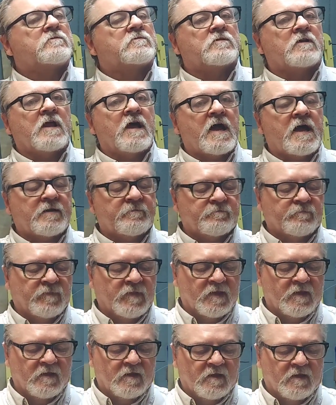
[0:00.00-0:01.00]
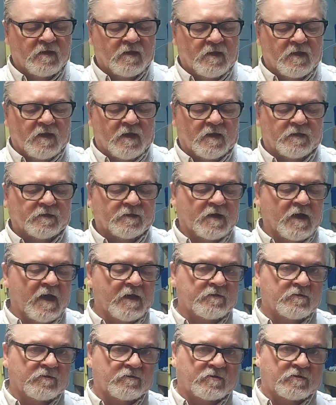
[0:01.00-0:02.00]
slot, and then
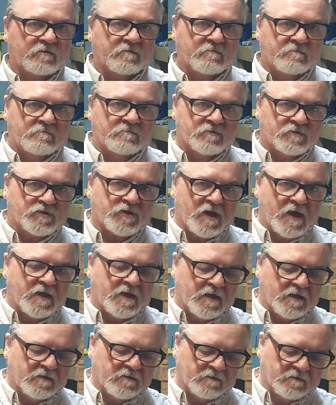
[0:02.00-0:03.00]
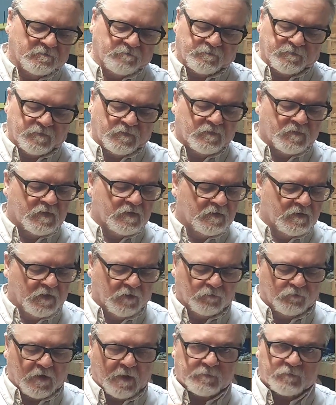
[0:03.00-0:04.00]
I just shake it.
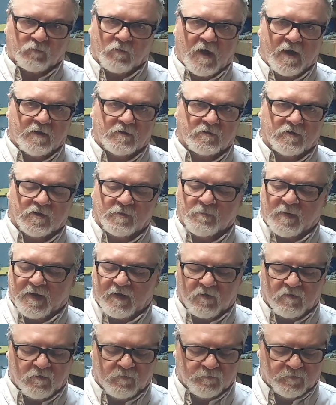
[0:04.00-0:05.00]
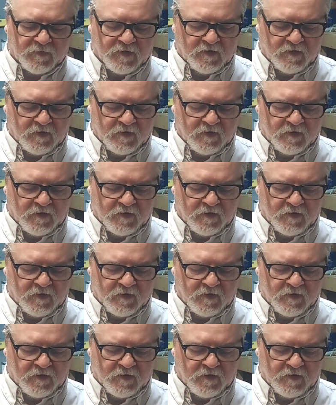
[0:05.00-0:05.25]
It drops right into the barrel,